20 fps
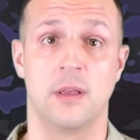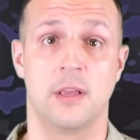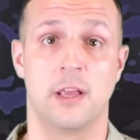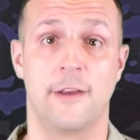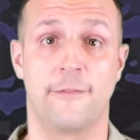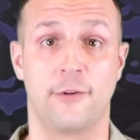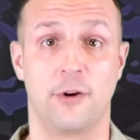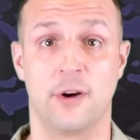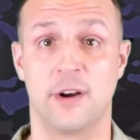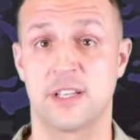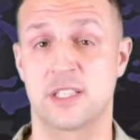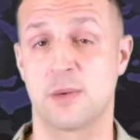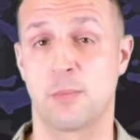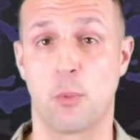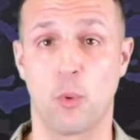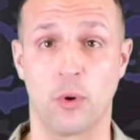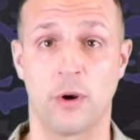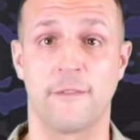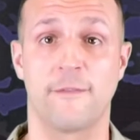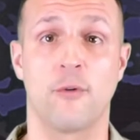If you're in a
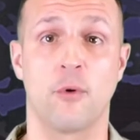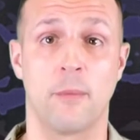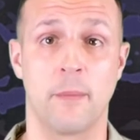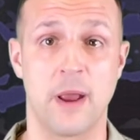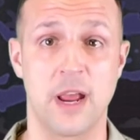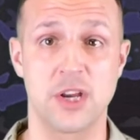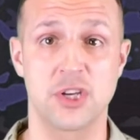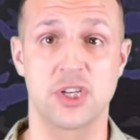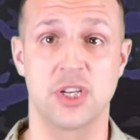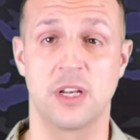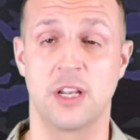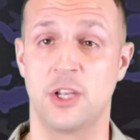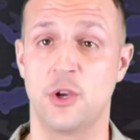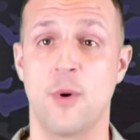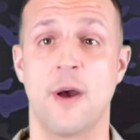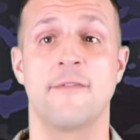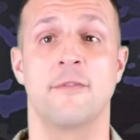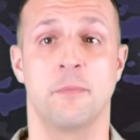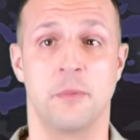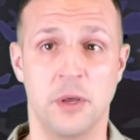subordinate formation and you
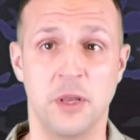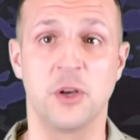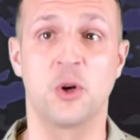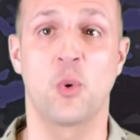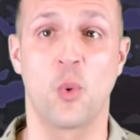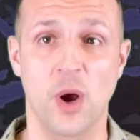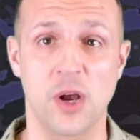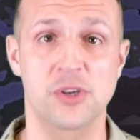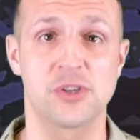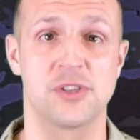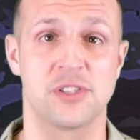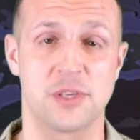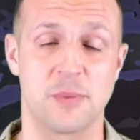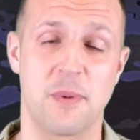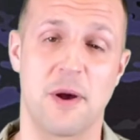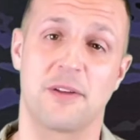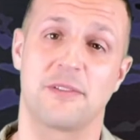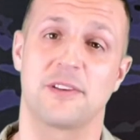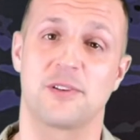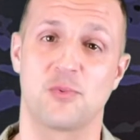have a million questions
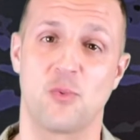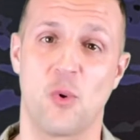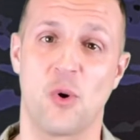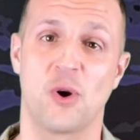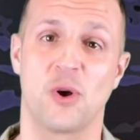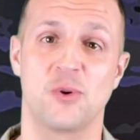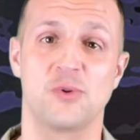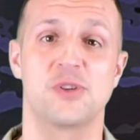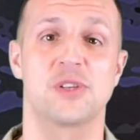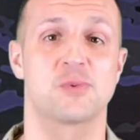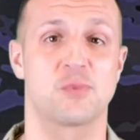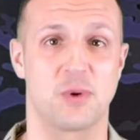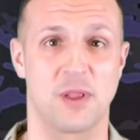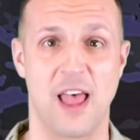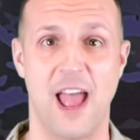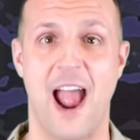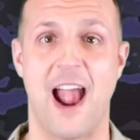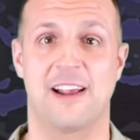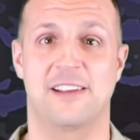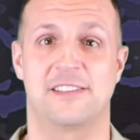about this warno, just
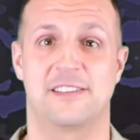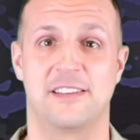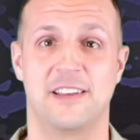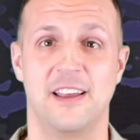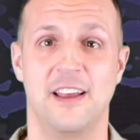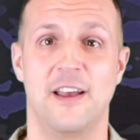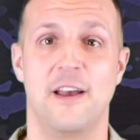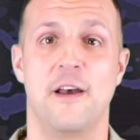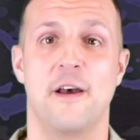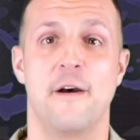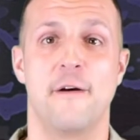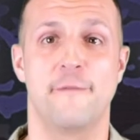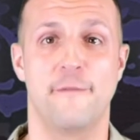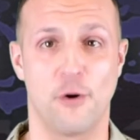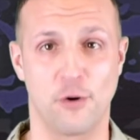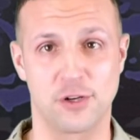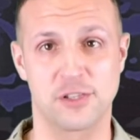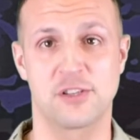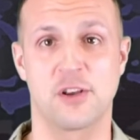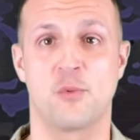relax.
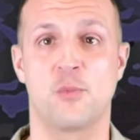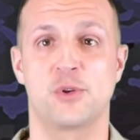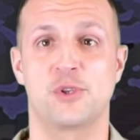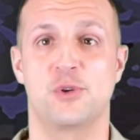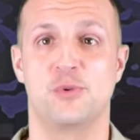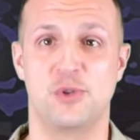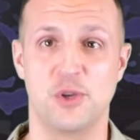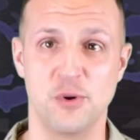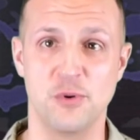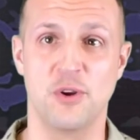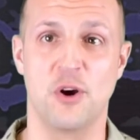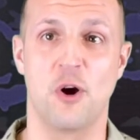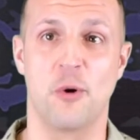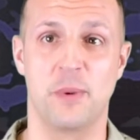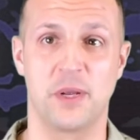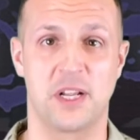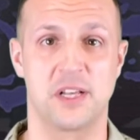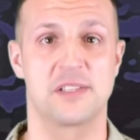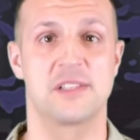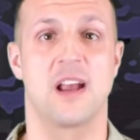Focus on what you do know
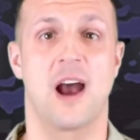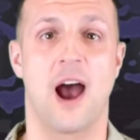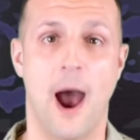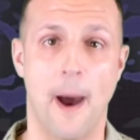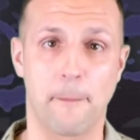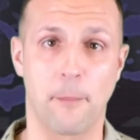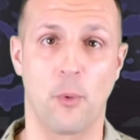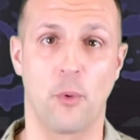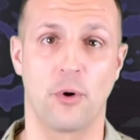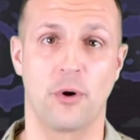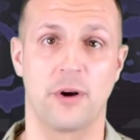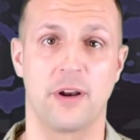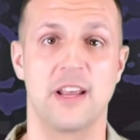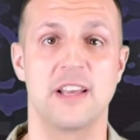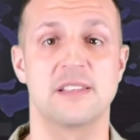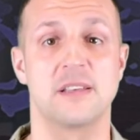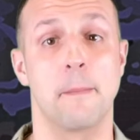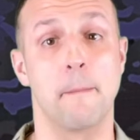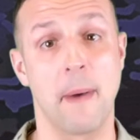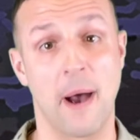because the op order
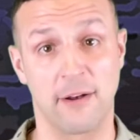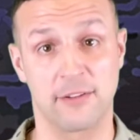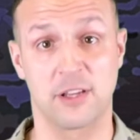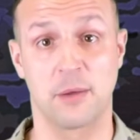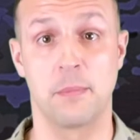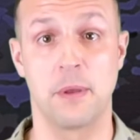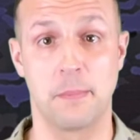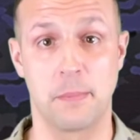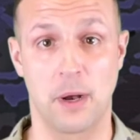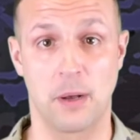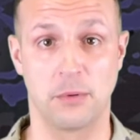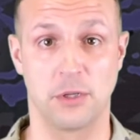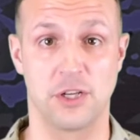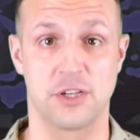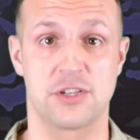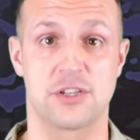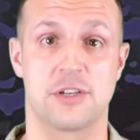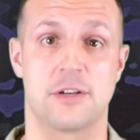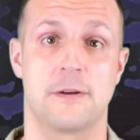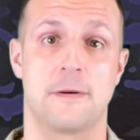is about to be
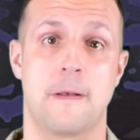published.